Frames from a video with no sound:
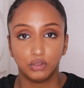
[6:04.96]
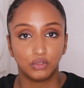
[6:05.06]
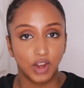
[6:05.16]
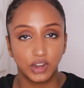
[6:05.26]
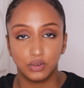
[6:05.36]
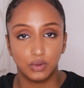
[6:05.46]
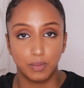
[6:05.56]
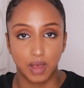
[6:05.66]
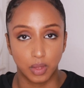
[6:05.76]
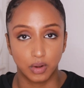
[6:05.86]
try to do
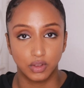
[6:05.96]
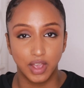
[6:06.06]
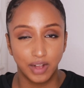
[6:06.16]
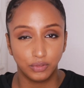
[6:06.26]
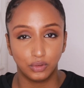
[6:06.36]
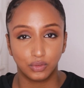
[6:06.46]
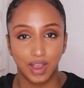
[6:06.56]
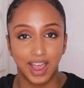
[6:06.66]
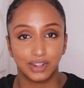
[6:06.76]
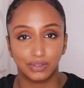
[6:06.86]
better. You have to
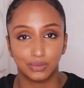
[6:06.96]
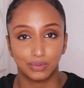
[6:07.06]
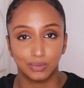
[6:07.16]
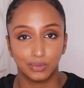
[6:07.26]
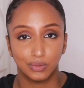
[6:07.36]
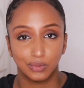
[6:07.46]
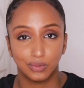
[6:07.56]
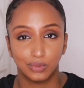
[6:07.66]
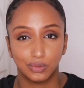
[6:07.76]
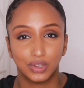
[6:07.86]
try to
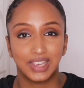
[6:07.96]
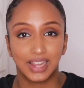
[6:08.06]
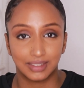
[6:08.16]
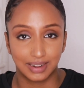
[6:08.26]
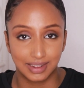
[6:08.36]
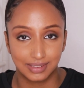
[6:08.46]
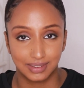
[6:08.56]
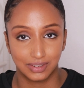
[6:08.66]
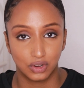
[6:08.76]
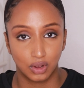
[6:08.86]
get the
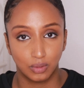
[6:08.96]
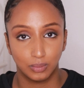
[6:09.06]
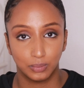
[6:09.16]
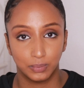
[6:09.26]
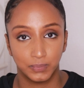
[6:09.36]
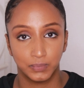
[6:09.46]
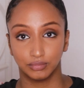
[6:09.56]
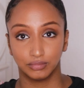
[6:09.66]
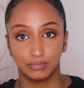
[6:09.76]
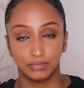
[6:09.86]
lesson, you know?
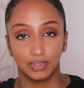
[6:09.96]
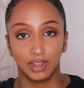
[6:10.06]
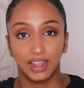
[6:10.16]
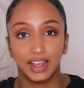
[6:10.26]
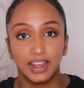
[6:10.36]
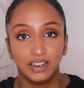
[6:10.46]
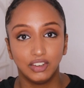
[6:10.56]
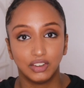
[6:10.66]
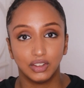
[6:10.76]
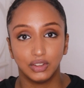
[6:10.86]

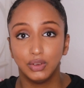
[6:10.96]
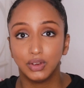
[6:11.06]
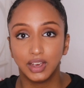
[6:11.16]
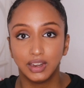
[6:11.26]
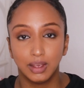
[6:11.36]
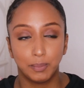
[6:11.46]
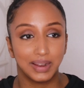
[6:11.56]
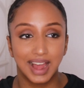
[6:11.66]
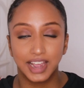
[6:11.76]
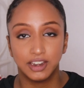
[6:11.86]
And you can
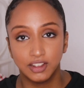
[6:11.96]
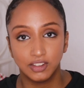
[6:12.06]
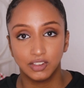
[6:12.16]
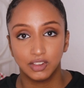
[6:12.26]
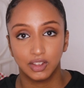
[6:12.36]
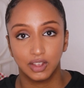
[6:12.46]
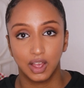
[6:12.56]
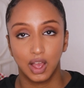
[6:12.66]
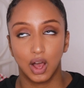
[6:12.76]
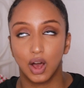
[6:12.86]
apply this
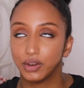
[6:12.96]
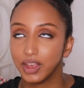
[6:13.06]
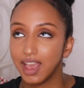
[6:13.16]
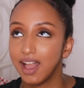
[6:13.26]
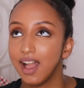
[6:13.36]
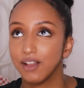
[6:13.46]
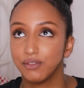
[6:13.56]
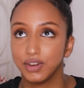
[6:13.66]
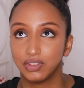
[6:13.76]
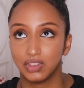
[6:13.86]
on
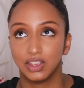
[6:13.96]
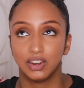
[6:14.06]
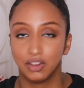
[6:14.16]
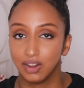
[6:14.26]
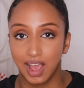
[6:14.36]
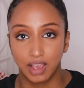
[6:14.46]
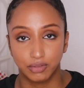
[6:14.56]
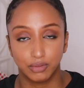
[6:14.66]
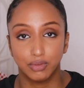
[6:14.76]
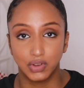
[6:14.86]
everything in your
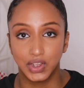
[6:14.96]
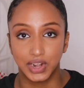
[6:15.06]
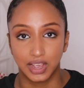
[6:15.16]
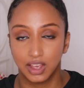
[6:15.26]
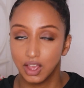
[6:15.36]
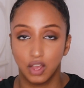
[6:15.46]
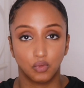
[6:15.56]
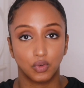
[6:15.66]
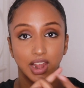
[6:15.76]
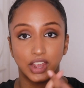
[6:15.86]
life, really.
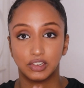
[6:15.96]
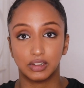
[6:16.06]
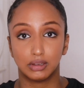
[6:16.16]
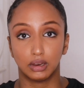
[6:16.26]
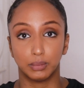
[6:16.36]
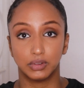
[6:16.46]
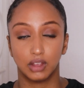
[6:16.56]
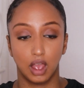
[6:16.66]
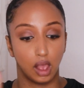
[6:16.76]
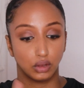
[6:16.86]

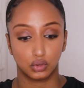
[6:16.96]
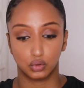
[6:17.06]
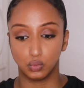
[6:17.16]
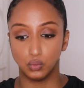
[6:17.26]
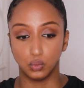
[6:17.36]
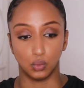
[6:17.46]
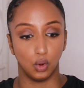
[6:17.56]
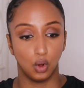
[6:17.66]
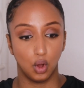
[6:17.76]
Relationships, school,